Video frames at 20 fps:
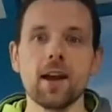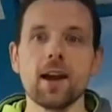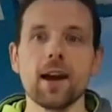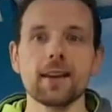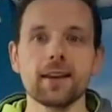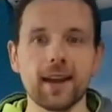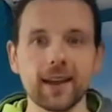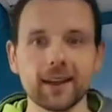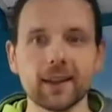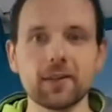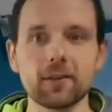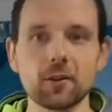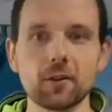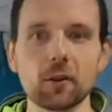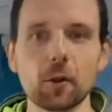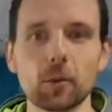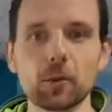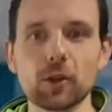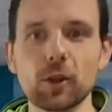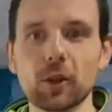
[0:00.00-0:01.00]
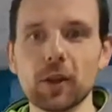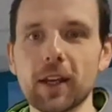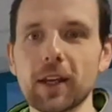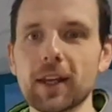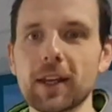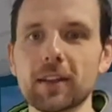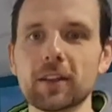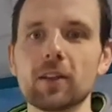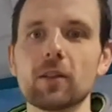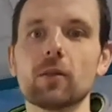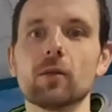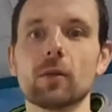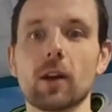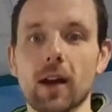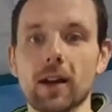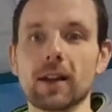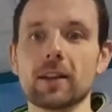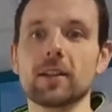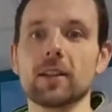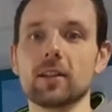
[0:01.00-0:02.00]
and that gives you an opportunity then to
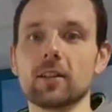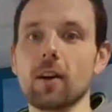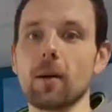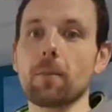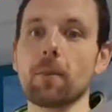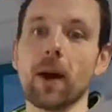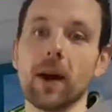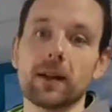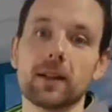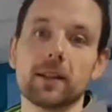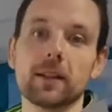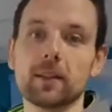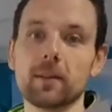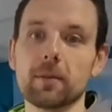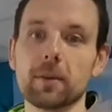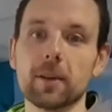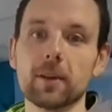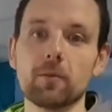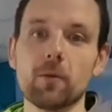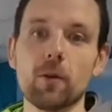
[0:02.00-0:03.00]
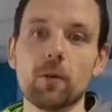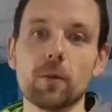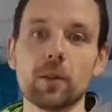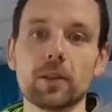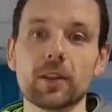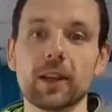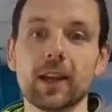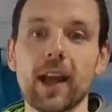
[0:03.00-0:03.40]
actually start practicing some of these movements.